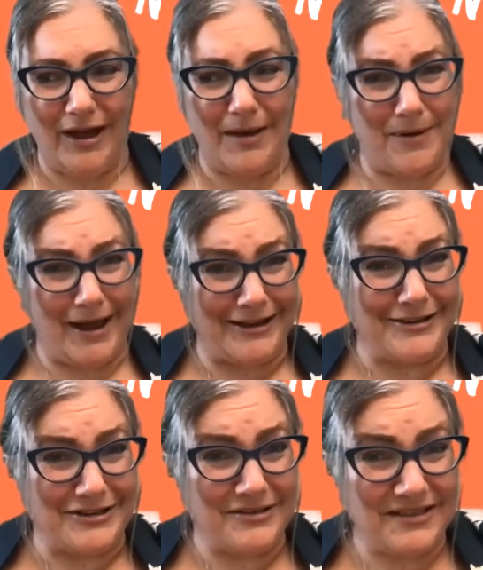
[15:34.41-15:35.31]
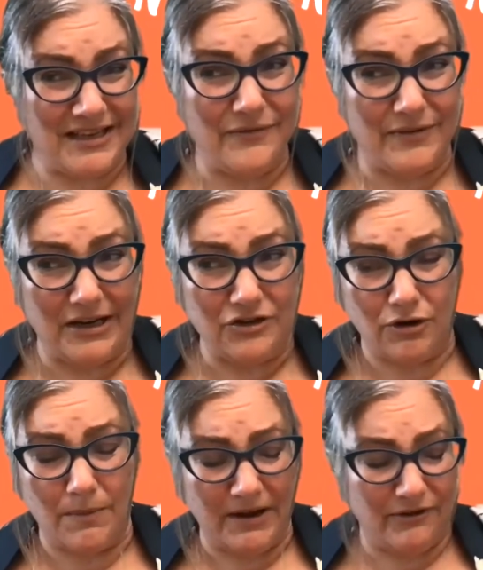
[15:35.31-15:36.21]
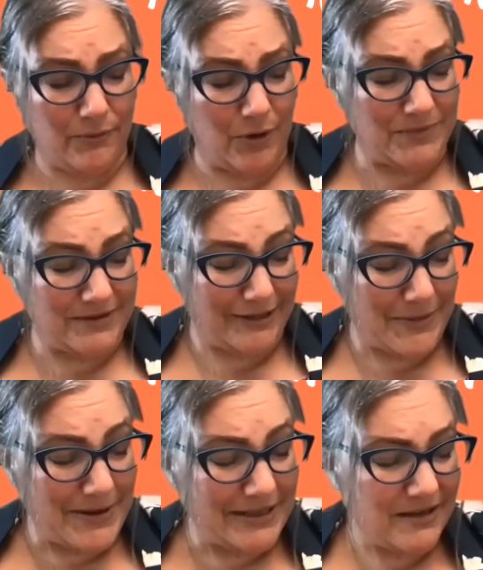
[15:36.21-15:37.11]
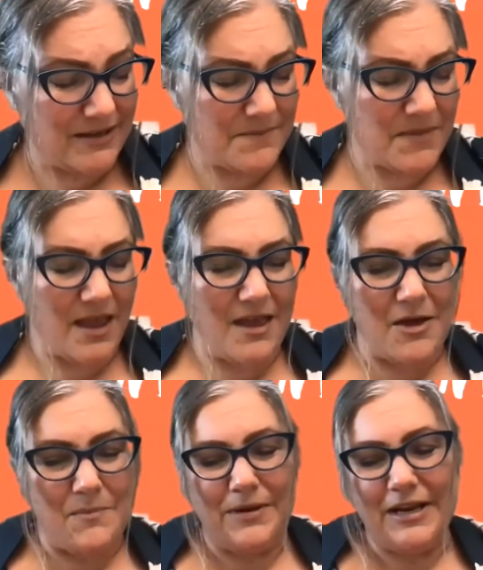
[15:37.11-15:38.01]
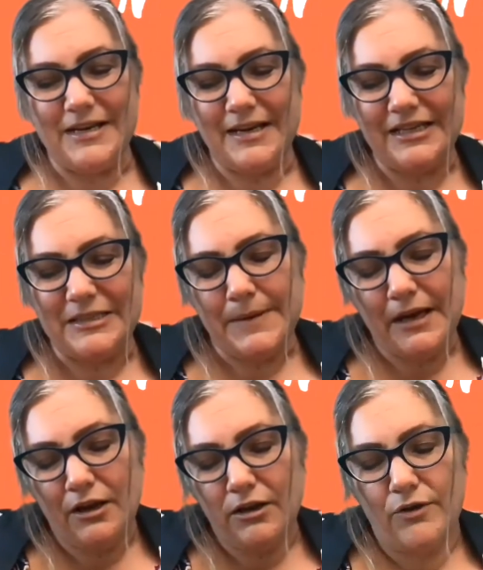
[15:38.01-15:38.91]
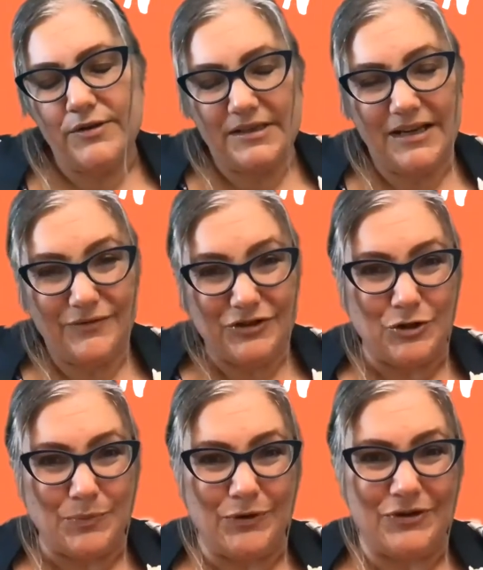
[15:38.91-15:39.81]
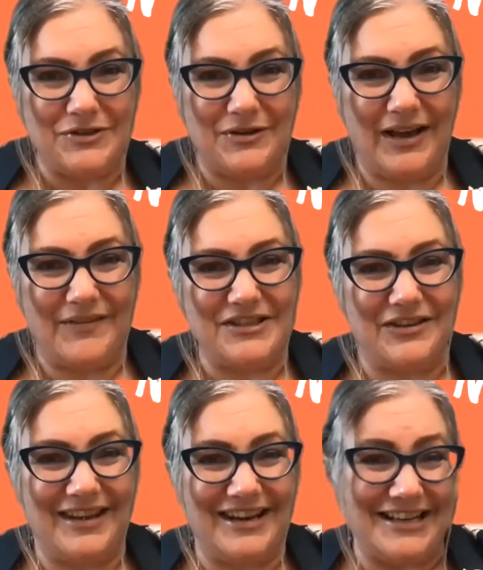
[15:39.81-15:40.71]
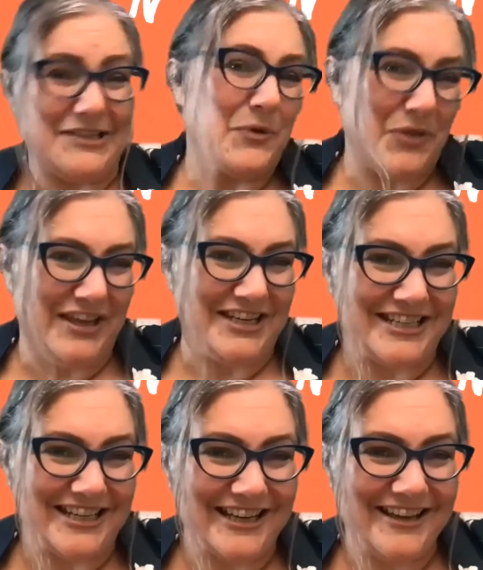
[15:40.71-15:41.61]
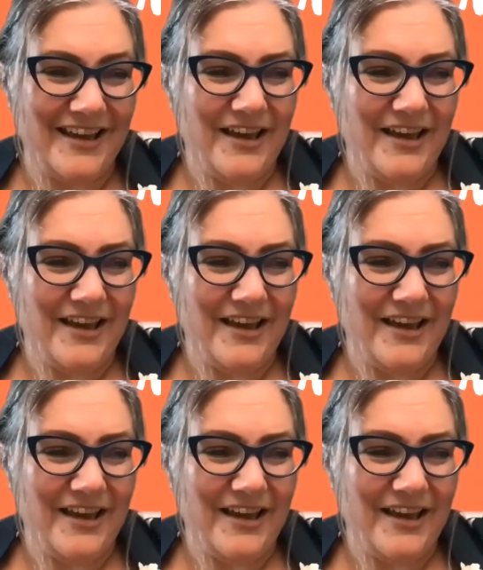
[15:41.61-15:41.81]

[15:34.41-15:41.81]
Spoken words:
I can definitely drop F-bombs like the best of them, but it needs to be close enough to your personal life so that it is authentic.